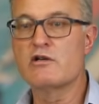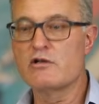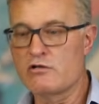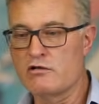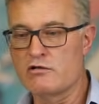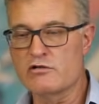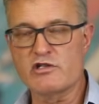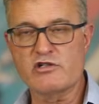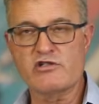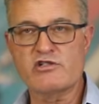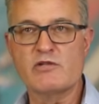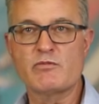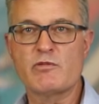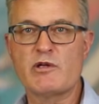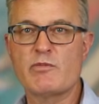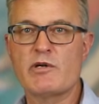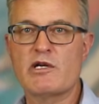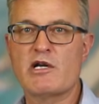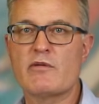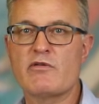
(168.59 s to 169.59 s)
or just simply
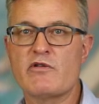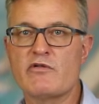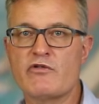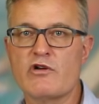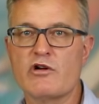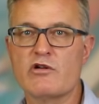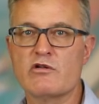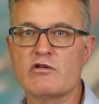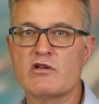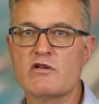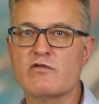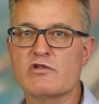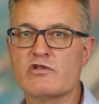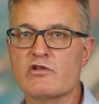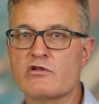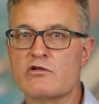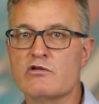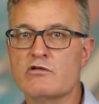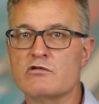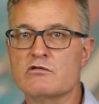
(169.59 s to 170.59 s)
pick up the phone and give us a
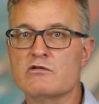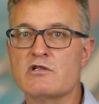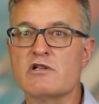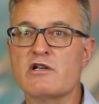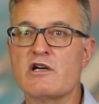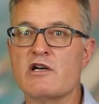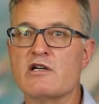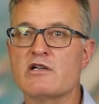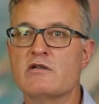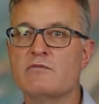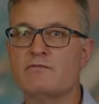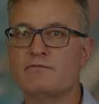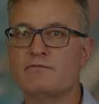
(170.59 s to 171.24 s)
call today.